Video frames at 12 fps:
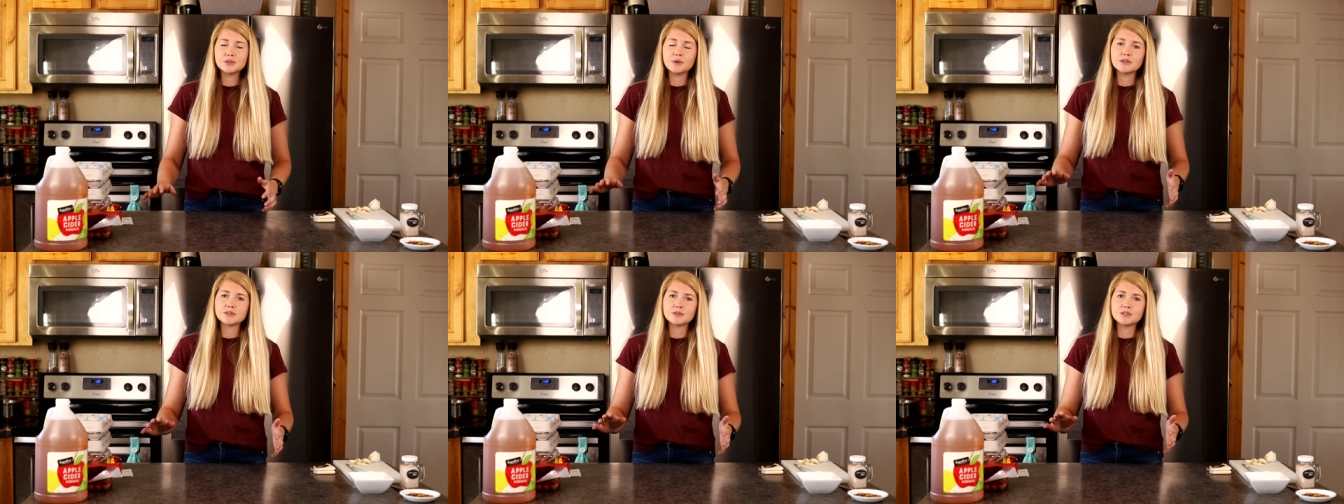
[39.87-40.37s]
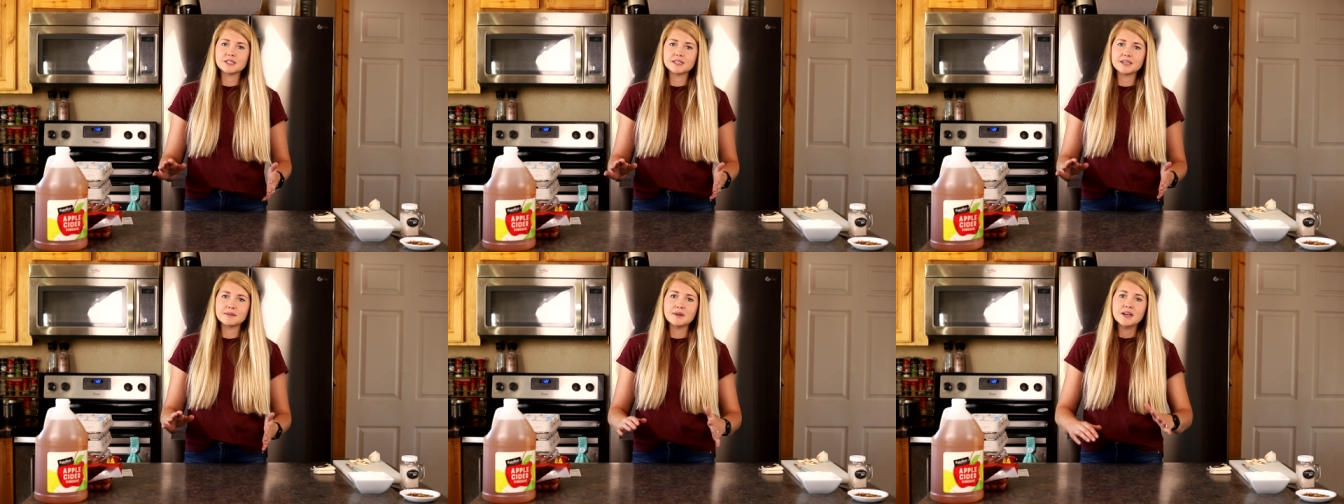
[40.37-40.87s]
You also see
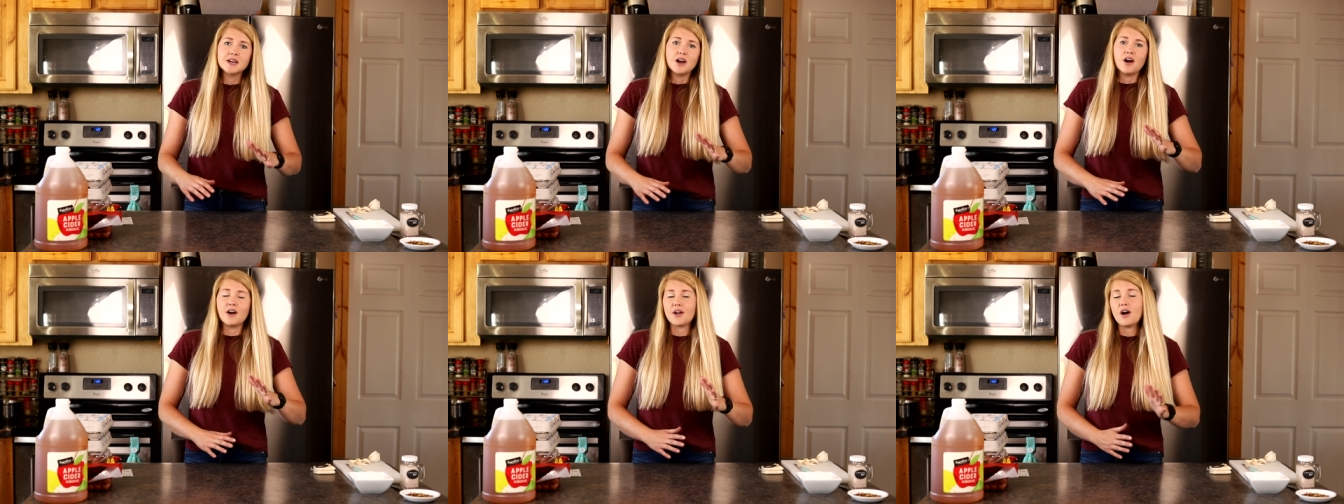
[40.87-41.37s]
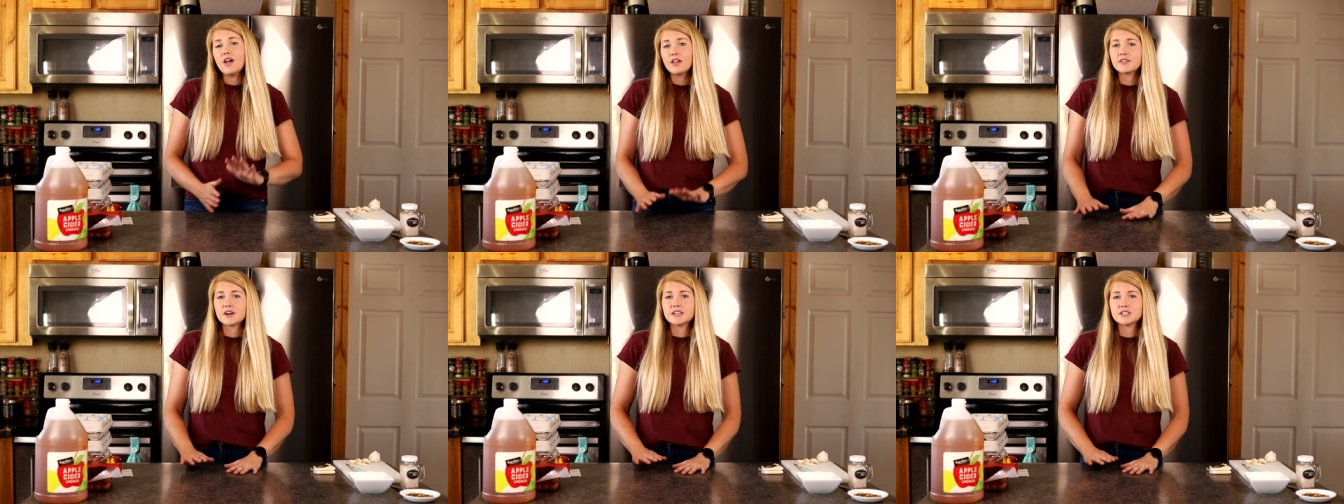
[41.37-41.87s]
them on
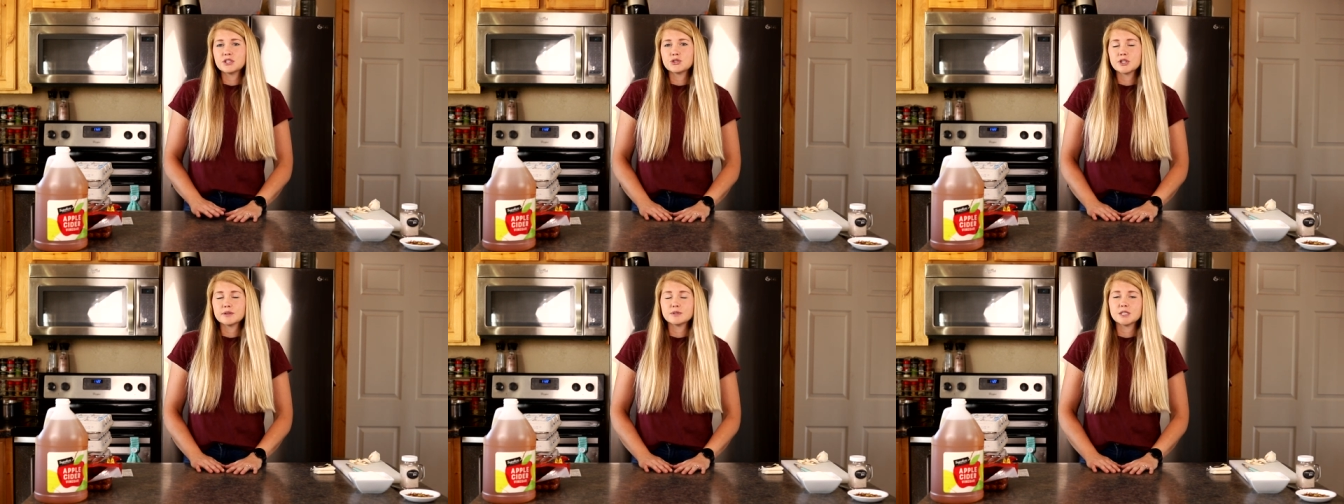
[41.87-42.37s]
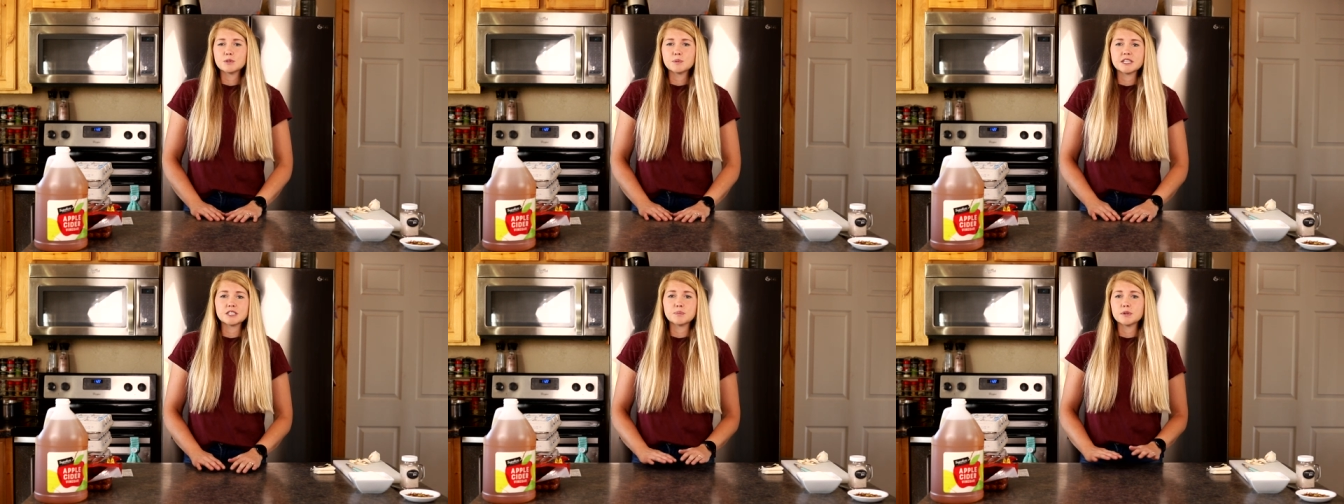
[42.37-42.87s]
all of our hunting trips. That's
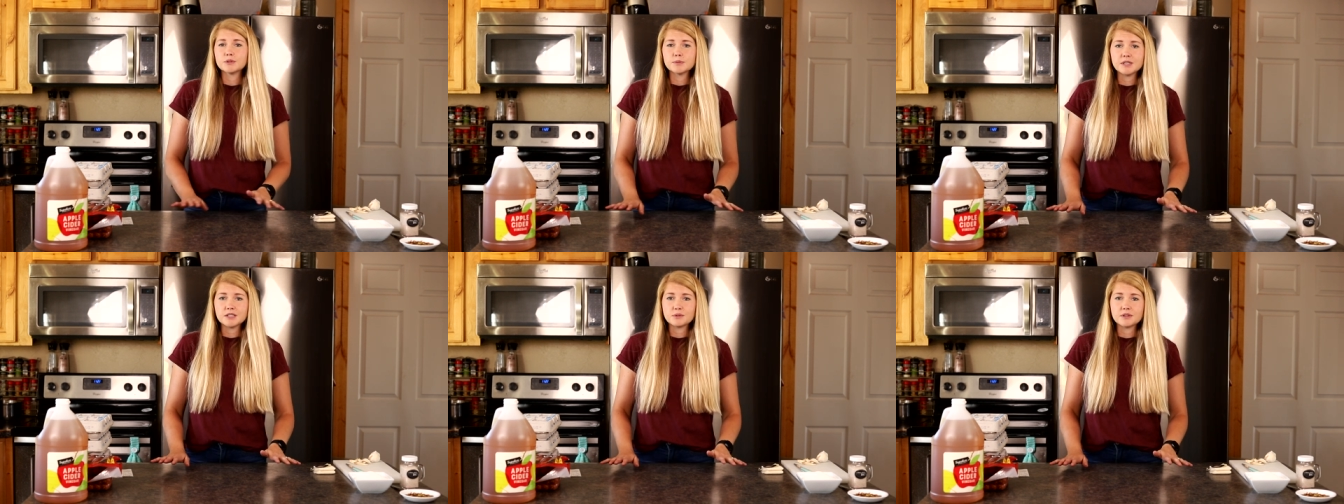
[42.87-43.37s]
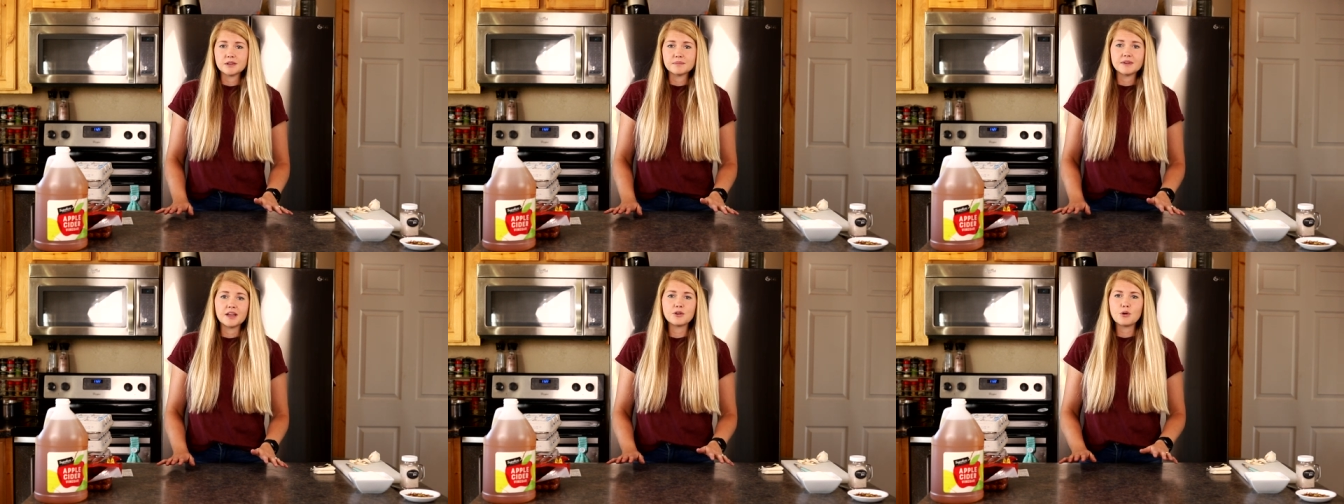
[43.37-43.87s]
because Beau's obsessed with them
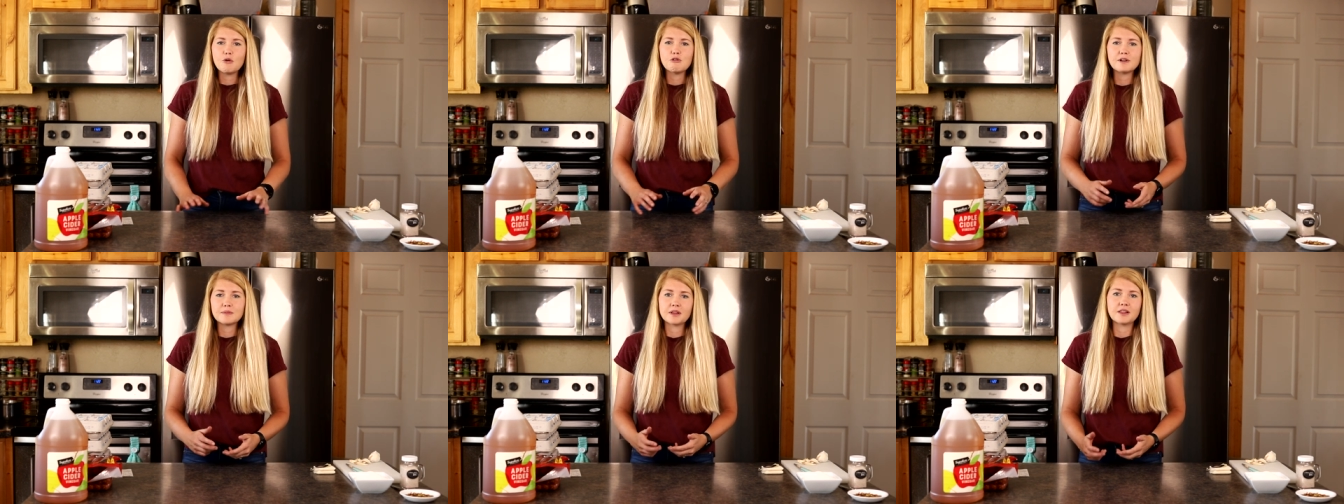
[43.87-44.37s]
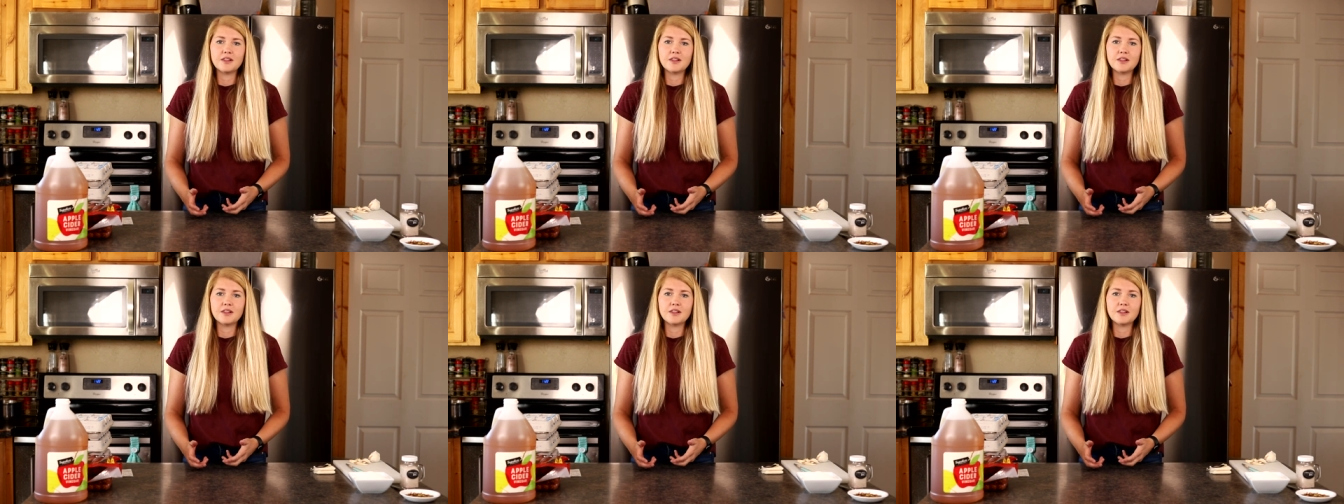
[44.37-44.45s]
and their whole family